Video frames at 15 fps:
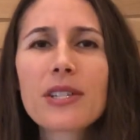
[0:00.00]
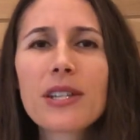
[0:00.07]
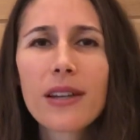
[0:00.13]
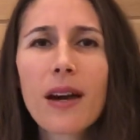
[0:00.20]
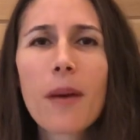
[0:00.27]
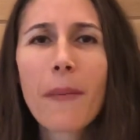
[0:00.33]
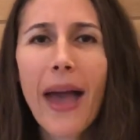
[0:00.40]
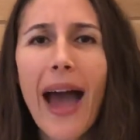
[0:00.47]
to
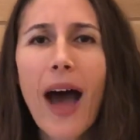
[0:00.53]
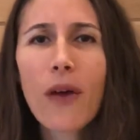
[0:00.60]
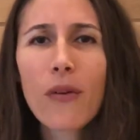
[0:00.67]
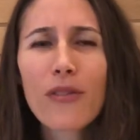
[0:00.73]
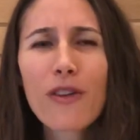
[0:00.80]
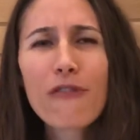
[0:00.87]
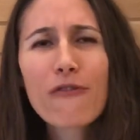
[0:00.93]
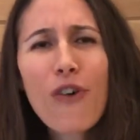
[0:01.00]
come out
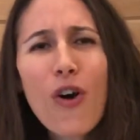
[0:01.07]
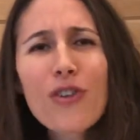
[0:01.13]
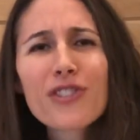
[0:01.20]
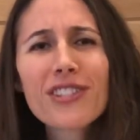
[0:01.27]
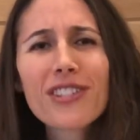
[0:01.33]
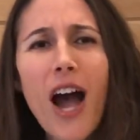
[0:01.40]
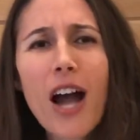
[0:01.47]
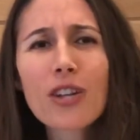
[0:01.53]
of the
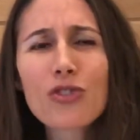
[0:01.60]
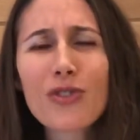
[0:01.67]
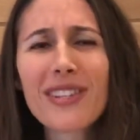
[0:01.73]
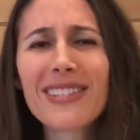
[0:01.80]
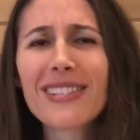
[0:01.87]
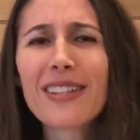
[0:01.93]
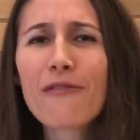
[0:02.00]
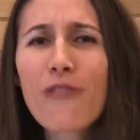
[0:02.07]
false
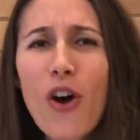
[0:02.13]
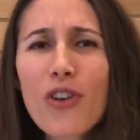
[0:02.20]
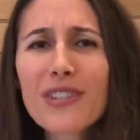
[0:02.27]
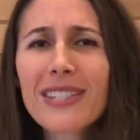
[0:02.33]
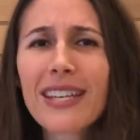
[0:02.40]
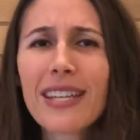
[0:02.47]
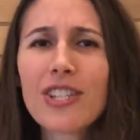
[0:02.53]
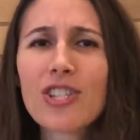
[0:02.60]
doctrines and
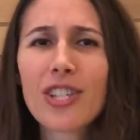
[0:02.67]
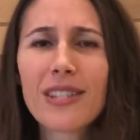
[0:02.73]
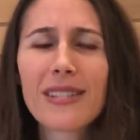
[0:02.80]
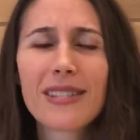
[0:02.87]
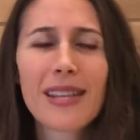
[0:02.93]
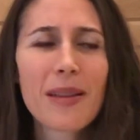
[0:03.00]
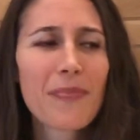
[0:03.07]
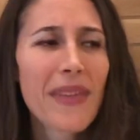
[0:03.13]
false
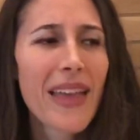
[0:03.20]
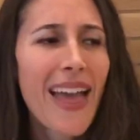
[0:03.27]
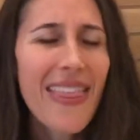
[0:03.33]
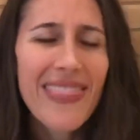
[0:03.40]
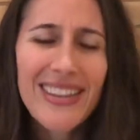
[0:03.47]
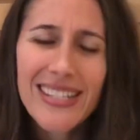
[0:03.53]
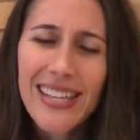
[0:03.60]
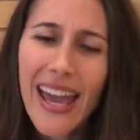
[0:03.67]
teachings.
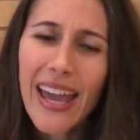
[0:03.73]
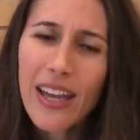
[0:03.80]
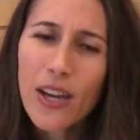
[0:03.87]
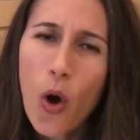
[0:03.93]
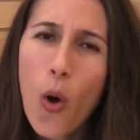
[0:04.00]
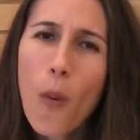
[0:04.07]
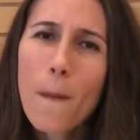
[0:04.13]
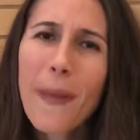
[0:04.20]
The
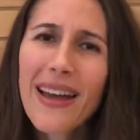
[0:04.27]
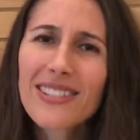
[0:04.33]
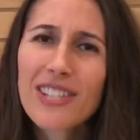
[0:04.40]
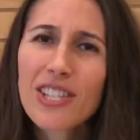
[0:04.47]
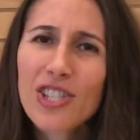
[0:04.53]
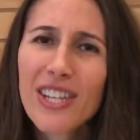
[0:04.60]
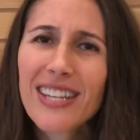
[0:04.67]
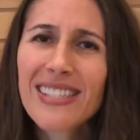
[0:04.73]
take-home
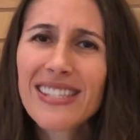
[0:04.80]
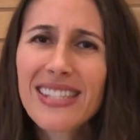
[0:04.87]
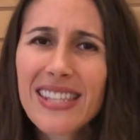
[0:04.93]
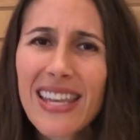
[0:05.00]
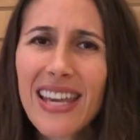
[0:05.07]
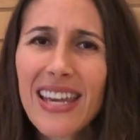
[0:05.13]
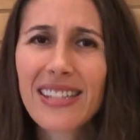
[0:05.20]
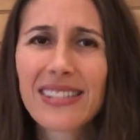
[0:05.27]
message is
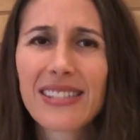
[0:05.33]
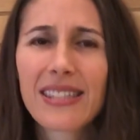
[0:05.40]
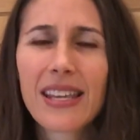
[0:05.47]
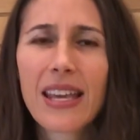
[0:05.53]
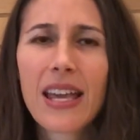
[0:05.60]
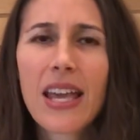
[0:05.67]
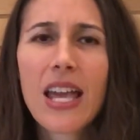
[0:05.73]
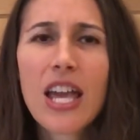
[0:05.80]
this:
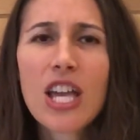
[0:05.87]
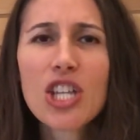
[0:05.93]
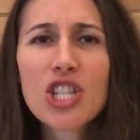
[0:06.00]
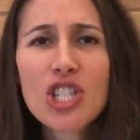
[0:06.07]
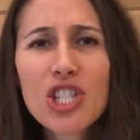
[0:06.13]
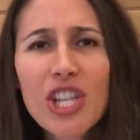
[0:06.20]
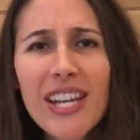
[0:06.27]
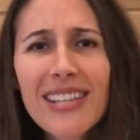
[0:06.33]

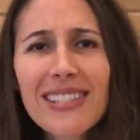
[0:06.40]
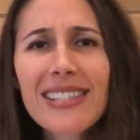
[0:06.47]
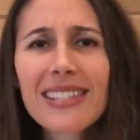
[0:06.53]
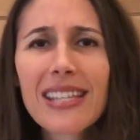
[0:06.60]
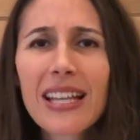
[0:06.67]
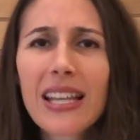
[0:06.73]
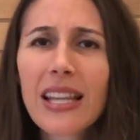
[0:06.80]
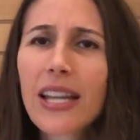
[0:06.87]
Jesus
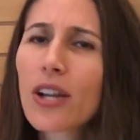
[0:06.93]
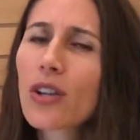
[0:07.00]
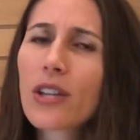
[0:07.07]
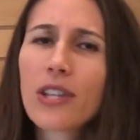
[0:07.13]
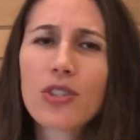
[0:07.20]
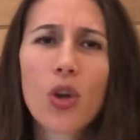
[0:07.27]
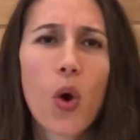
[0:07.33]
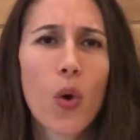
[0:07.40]

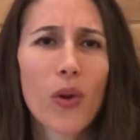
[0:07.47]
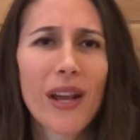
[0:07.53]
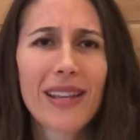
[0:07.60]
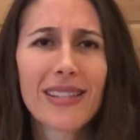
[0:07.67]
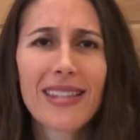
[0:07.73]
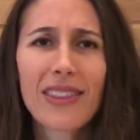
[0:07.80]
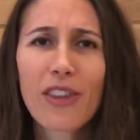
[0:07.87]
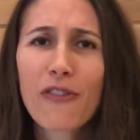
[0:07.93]
clearly told
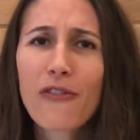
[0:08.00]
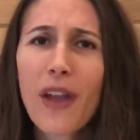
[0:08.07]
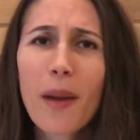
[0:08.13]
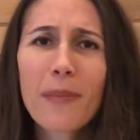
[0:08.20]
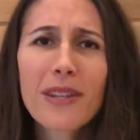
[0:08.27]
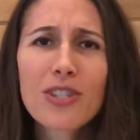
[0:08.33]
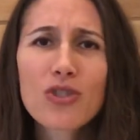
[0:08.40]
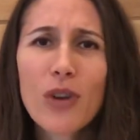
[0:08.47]
us that the
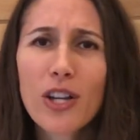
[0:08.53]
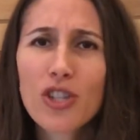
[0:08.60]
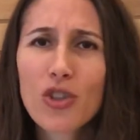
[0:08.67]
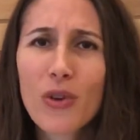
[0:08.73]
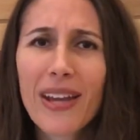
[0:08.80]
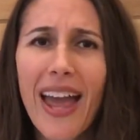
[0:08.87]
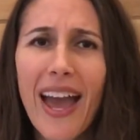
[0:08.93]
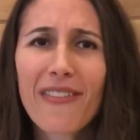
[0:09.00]
family
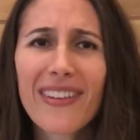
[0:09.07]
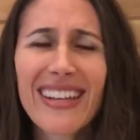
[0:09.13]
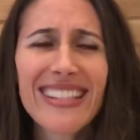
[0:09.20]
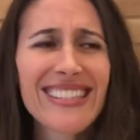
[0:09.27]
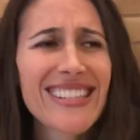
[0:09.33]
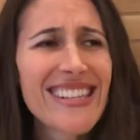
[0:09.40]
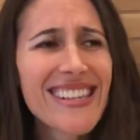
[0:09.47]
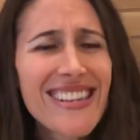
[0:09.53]
structure in heaven
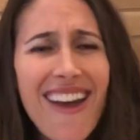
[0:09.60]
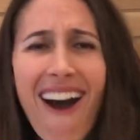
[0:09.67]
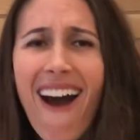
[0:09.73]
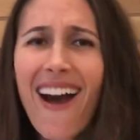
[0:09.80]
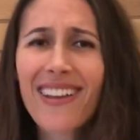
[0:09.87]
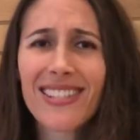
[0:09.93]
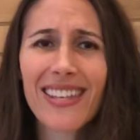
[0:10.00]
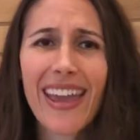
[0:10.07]
is
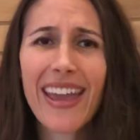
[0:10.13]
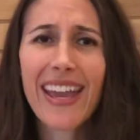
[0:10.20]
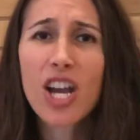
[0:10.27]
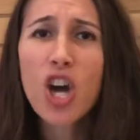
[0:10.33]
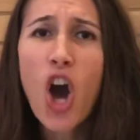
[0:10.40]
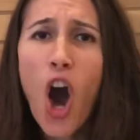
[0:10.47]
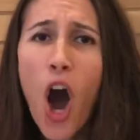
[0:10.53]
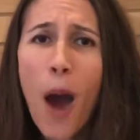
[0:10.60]
not a
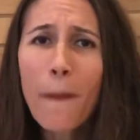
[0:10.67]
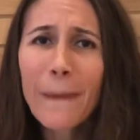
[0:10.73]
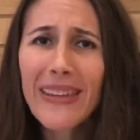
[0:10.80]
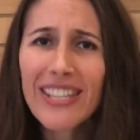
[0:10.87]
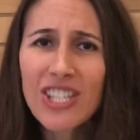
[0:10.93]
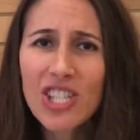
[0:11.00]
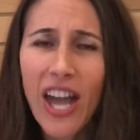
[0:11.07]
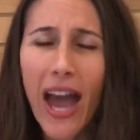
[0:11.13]

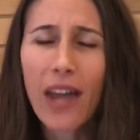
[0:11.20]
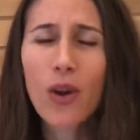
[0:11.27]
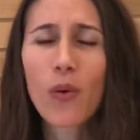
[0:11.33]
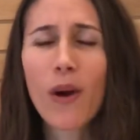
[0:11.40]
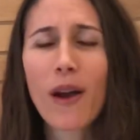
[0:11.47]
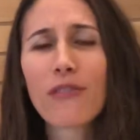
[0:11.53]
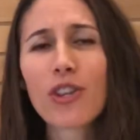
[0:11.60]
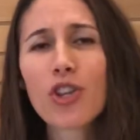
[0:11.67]
copy shadow
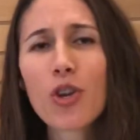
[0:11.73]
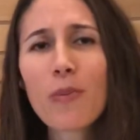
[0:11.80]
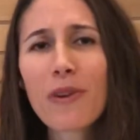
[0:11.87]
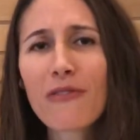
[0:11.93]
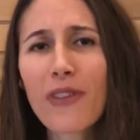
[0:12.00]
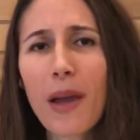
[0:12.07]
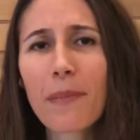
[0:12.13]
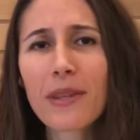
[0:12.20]
of the
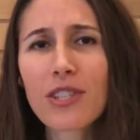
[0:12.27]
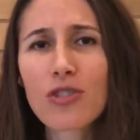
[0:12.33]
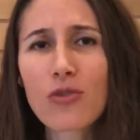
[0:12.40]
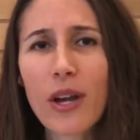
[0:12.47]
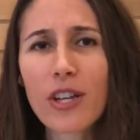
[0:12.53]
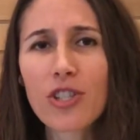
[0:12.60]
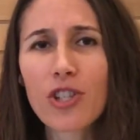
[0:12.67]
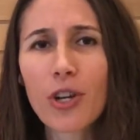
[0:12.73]
human family
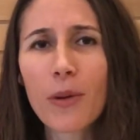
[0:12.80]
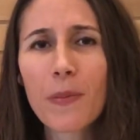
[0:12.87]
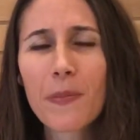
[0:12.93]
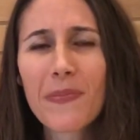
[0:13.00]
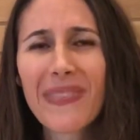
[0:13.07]
structure.